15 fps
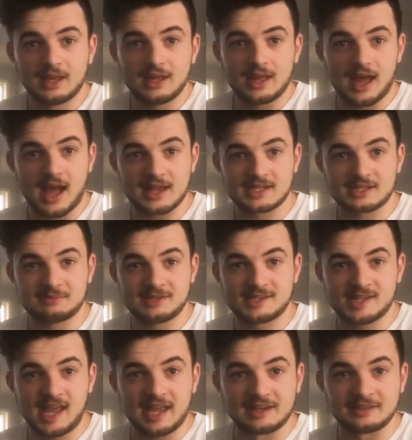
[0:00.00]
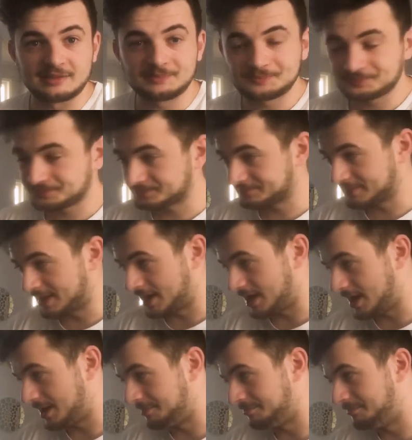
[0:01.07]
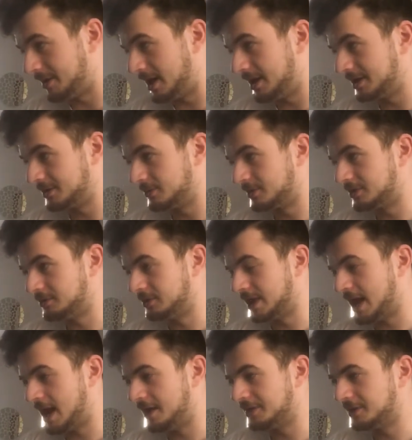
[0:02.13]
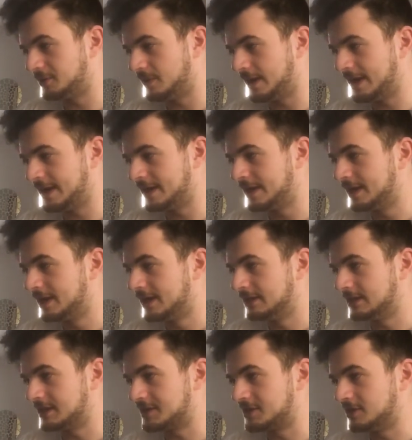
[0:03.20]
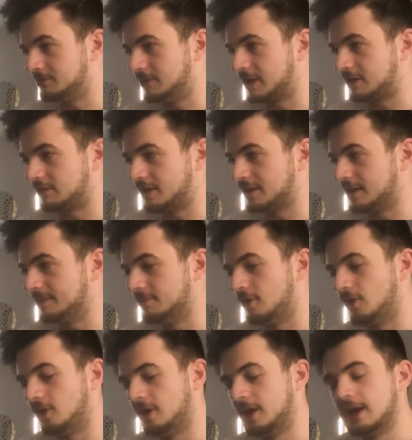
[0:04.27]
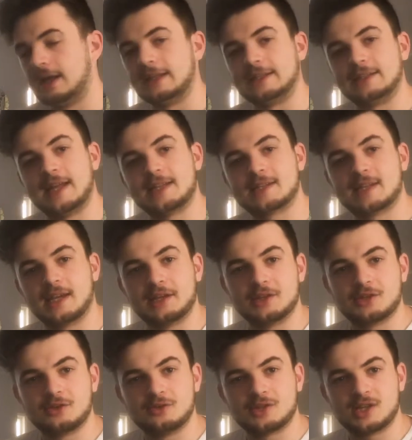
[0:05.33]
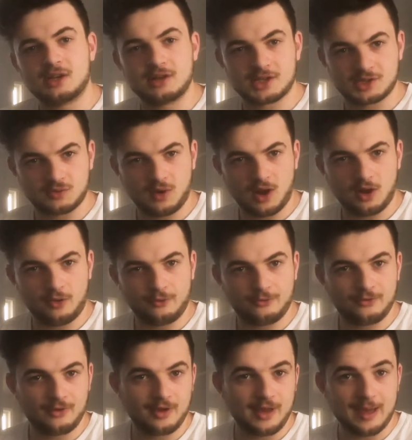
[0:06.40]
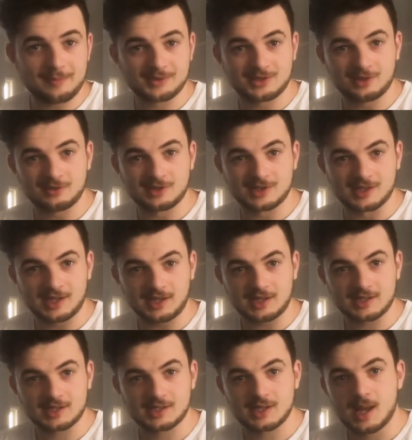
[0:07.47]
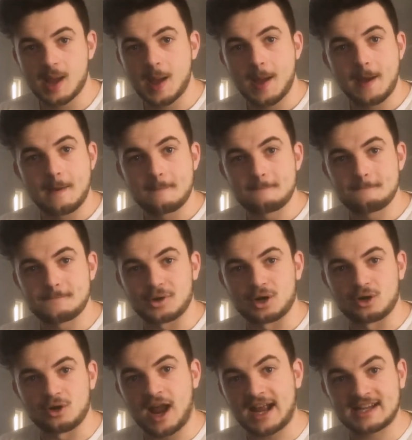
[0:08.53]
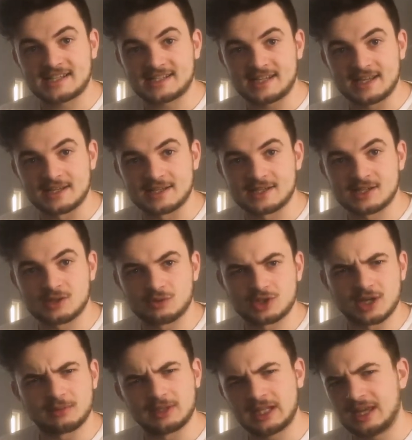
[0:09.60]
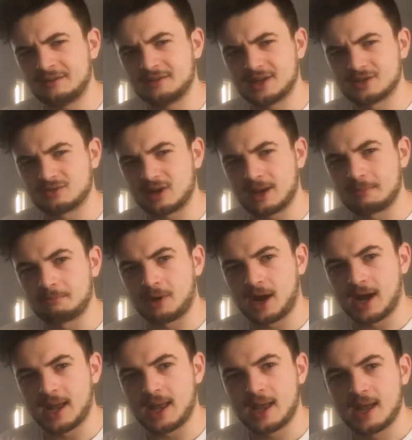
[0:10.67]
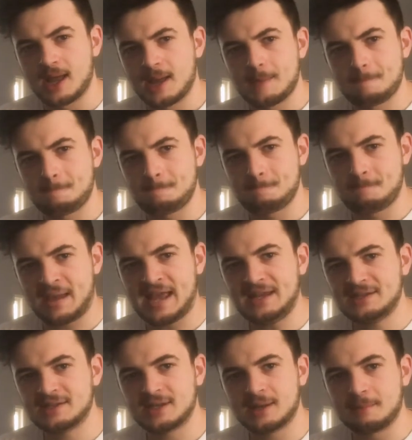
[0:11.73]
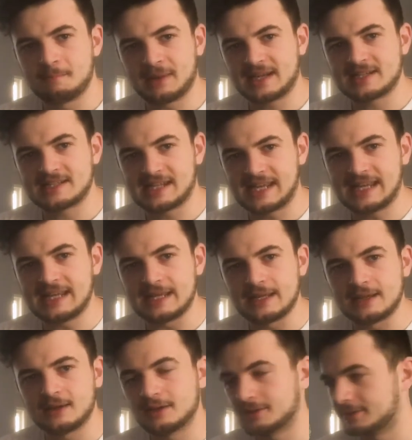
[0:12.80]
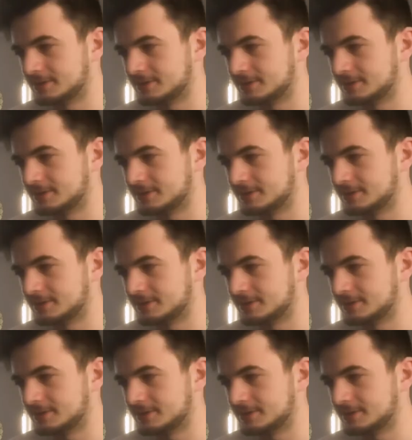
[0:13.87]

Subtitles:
it has to be said. But with all that out the way, let's not muck around anymore. Let's get into Series 12, Episode 6, Praxeus, which I believe is written by Pete McTeague,